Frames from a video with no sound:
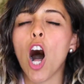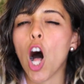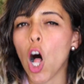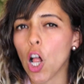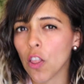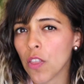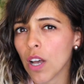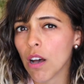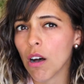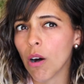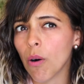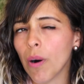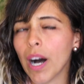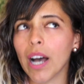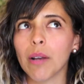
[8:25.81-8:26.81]

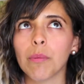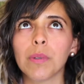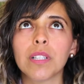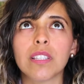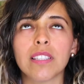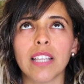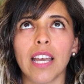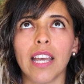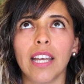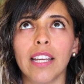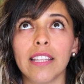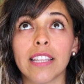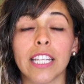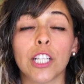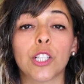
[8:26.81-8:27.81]
Although I would
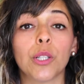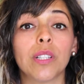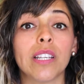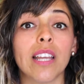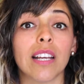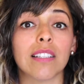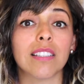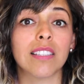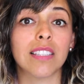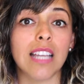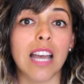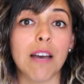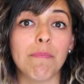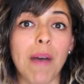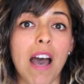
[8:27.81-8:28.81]
say that a good next
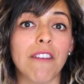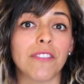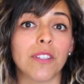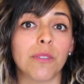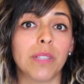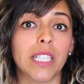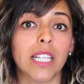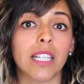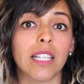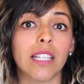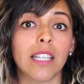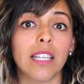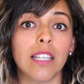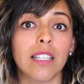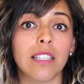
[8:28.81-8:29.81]
step after reading
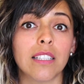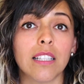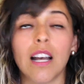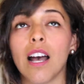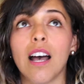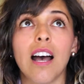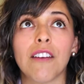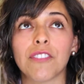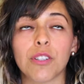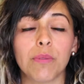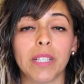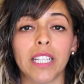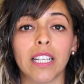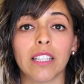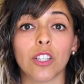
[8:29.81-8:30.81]

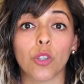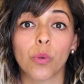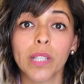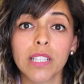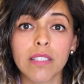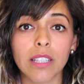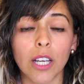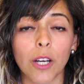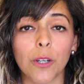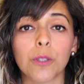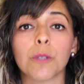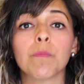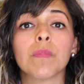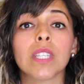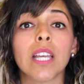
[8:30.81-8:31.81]
the Queen's Code
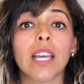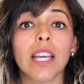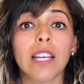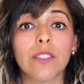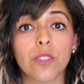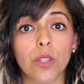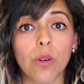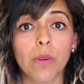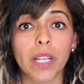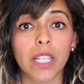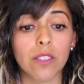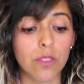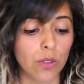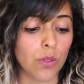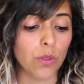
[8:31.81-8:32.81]
is
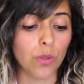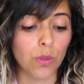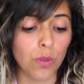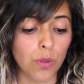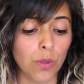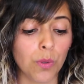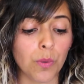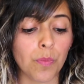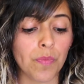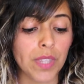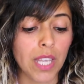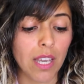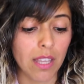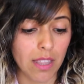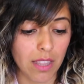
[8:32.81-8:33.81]
going to
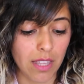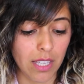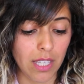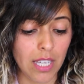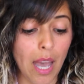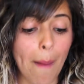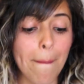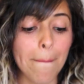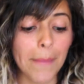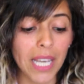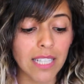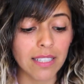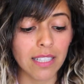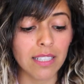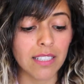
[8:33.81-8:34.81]
The
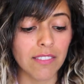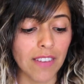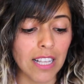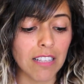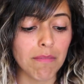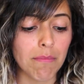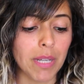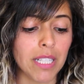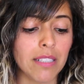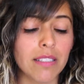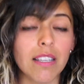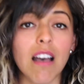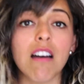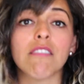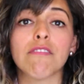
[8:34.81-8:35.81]
Amazing Development
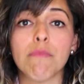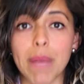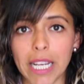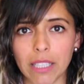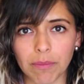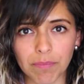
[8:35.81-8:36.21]
of Men.